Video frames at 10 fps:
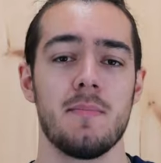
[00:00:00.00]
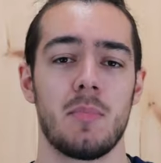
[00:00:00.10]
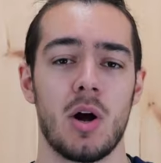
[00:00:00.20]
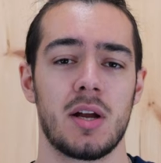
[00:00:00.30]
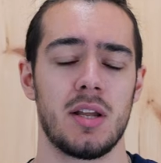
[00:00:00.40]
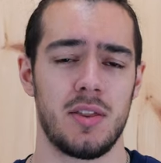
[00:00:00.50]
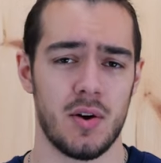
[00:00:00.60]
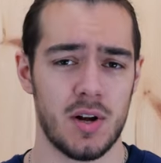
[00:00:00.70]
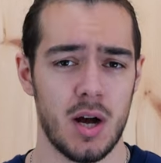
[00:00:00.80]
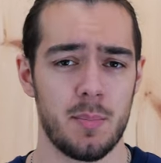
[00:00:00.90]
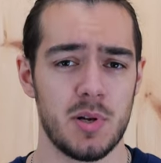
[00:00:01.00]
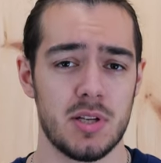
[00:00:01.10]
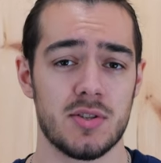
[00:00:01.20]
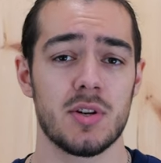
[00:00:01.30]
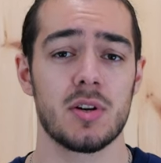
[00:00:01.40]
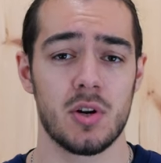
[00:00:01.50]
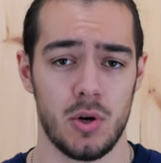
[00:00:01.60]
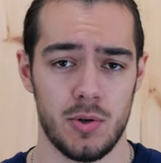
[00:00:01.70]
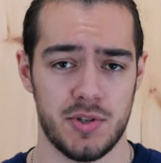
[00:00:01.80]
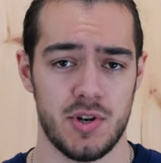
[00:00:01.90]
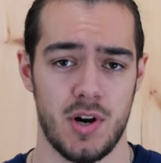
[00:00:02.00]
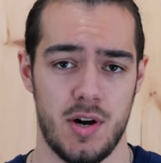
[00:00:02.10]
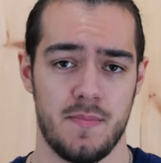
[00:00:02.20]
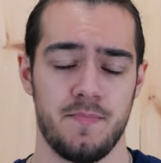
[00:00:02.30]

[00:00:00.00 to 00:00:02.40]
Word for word: market their company's culture.